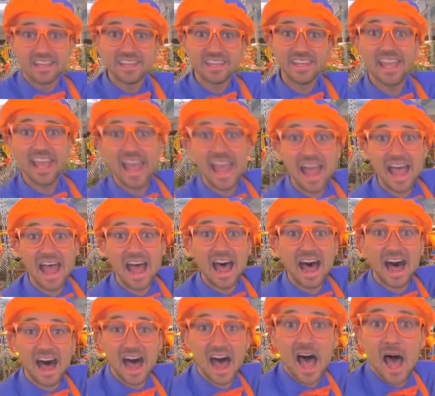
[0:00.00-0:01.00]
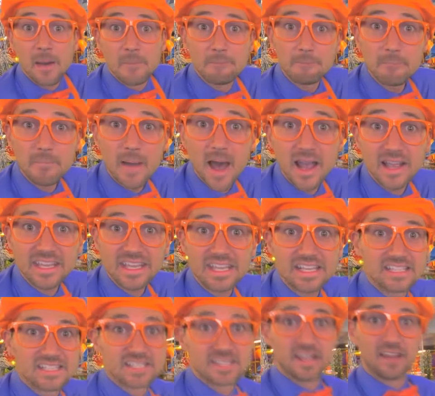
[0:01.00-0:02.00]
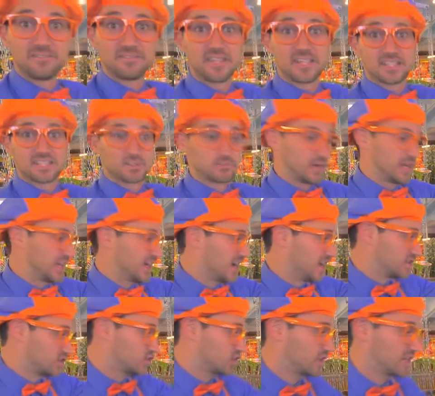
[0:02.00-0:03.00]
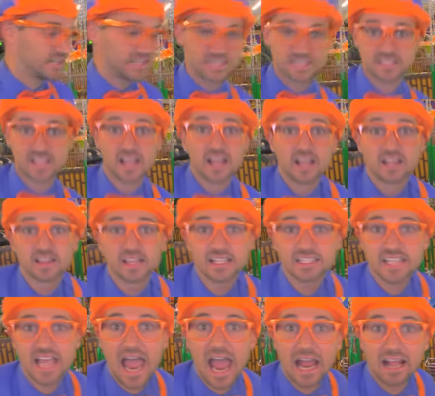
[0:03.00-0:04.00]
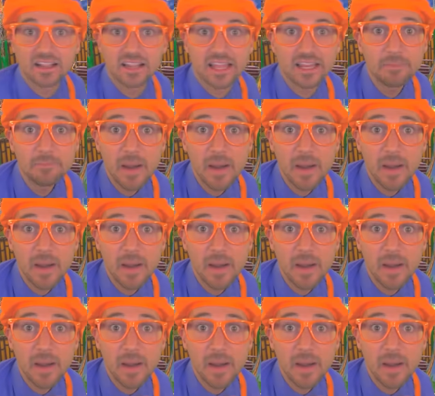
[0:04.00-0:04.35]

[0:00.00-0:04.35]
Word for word: yeah! Monkeys love to swing on trees. Let's act like